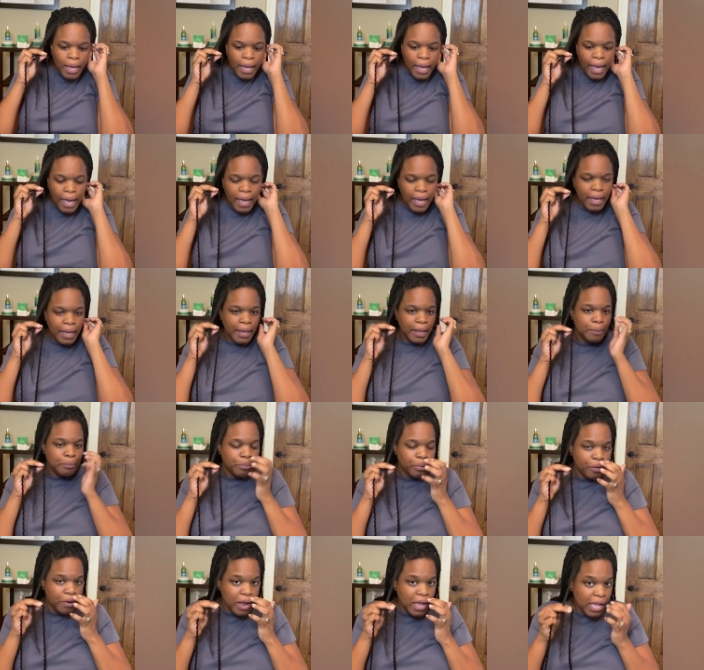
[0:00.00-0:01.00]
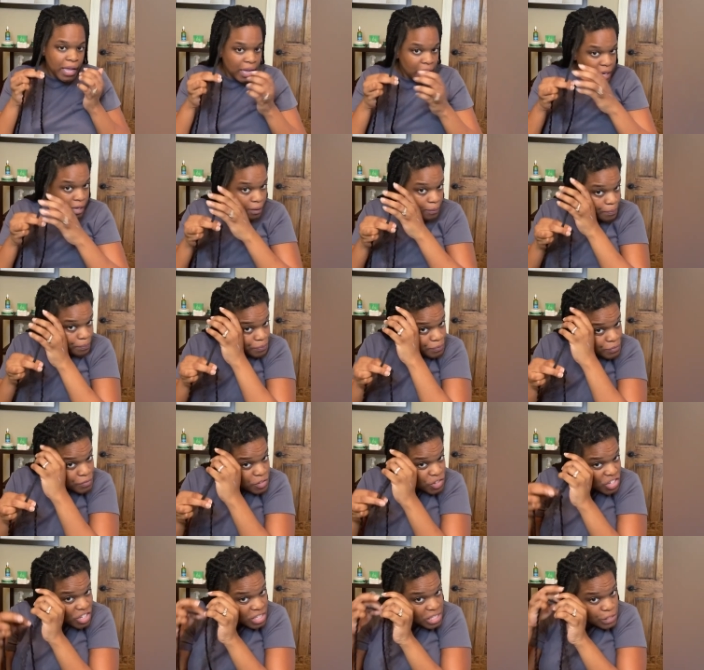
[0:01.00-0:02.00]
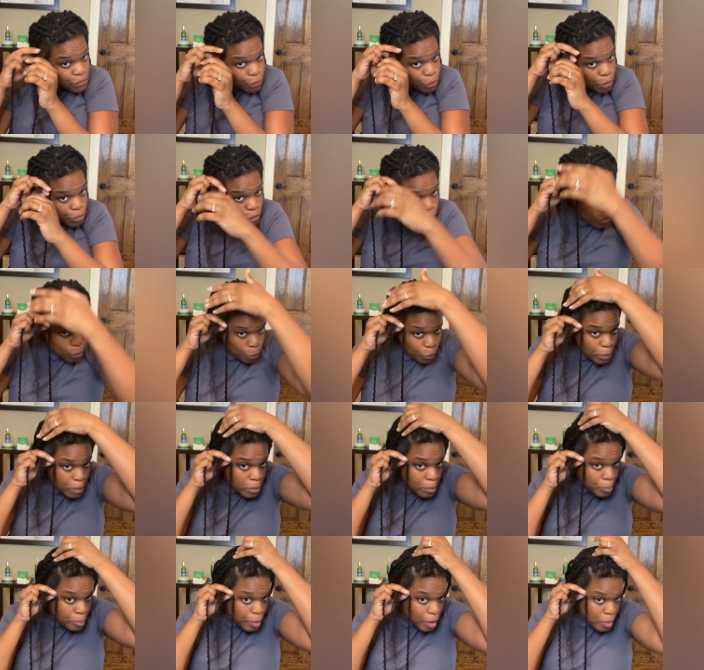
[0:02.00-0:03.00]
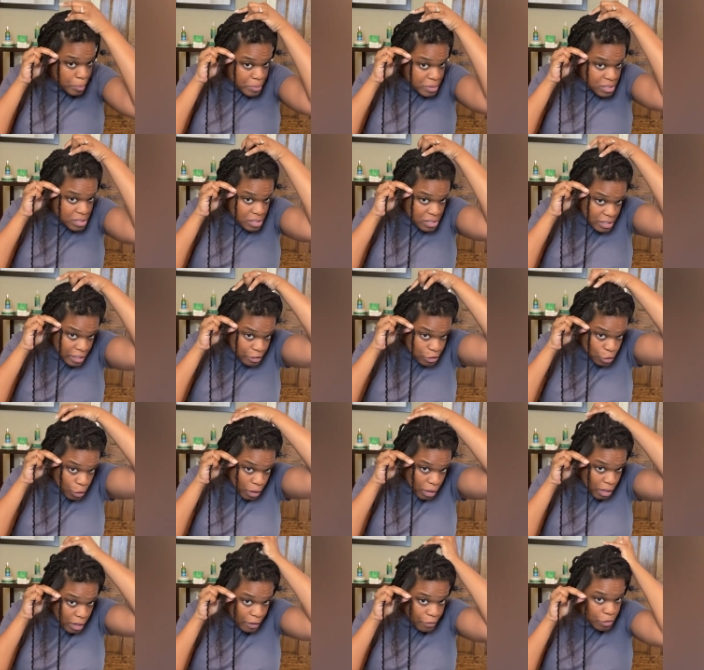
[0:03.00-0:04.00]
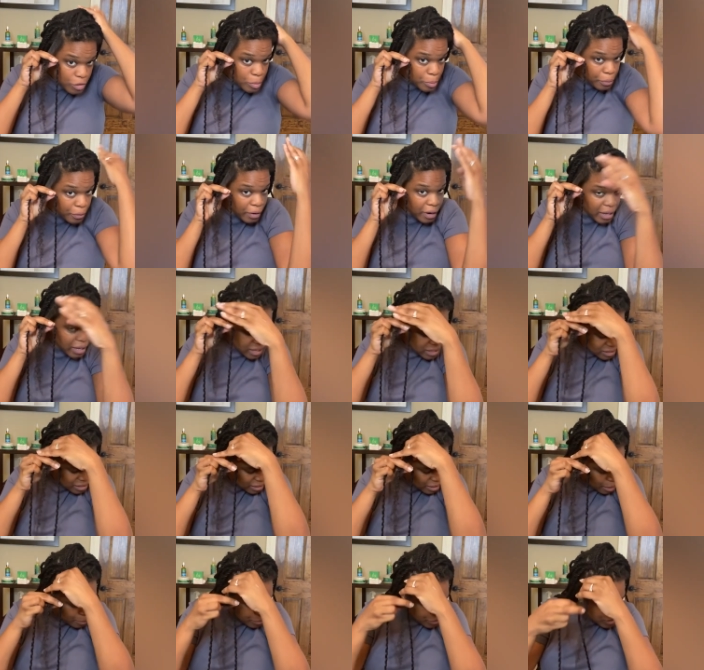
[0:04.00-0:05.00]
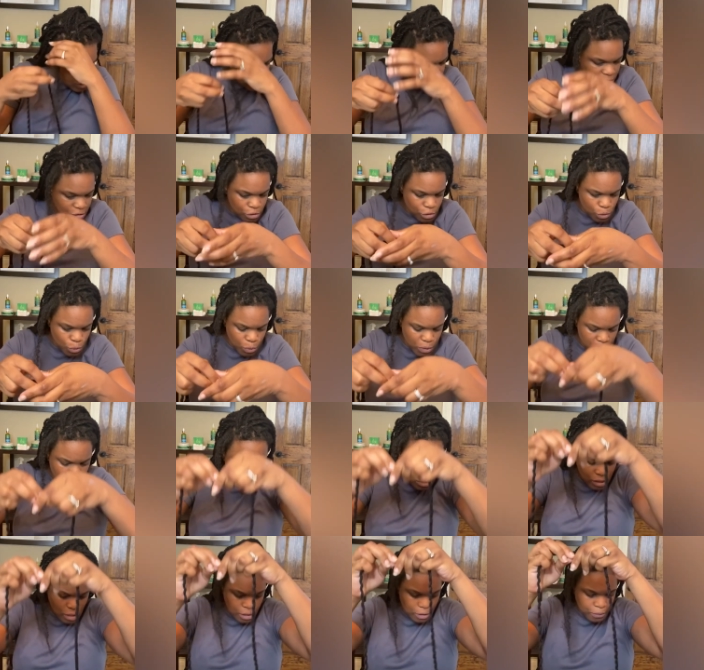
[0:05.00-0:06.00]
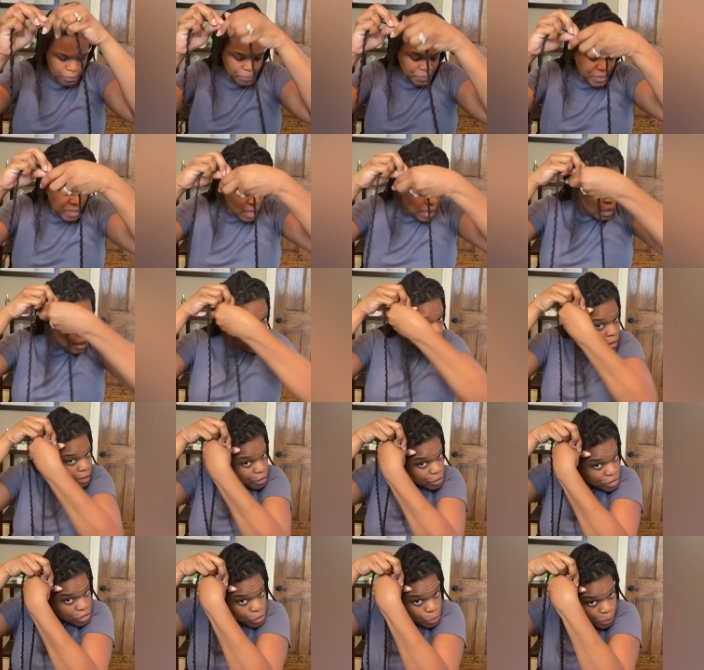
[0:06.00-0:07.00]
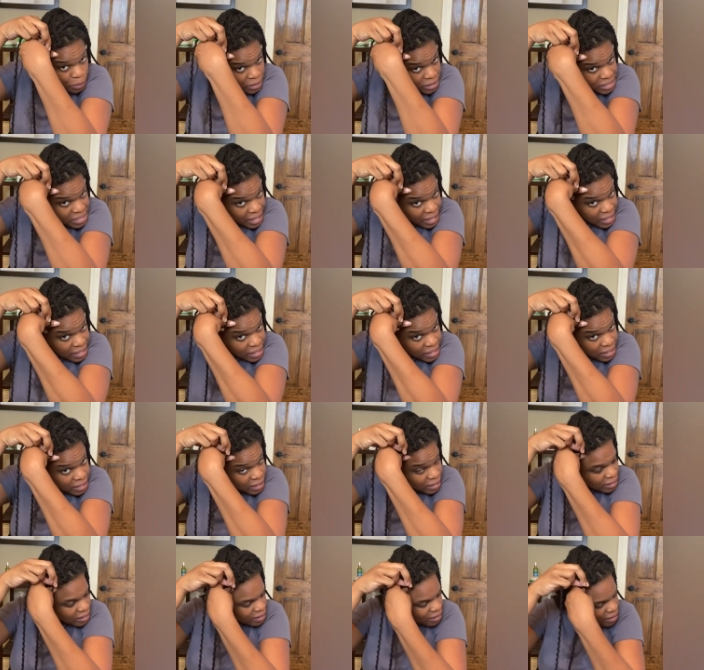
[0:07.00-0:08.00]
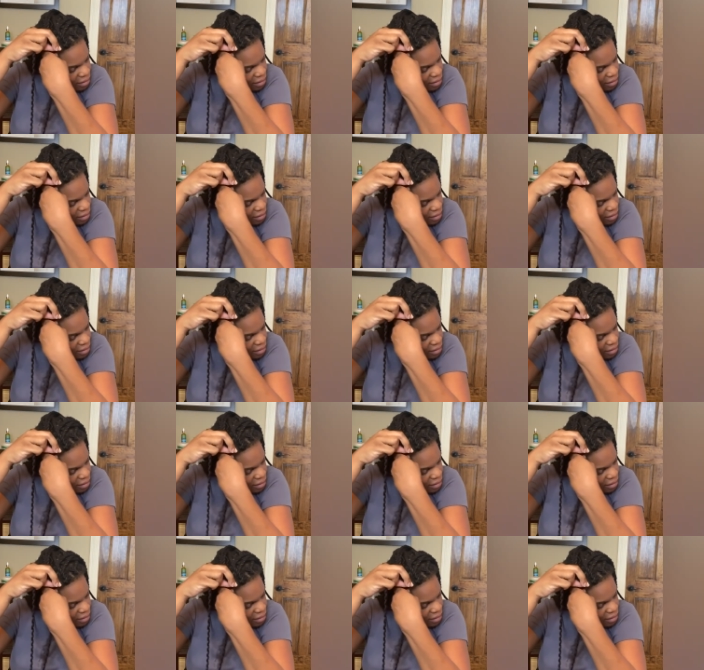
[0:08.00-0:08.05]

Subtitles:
a braid just for the grip purposes. I started off with a braid and then I proceed to twist. So you just want to take it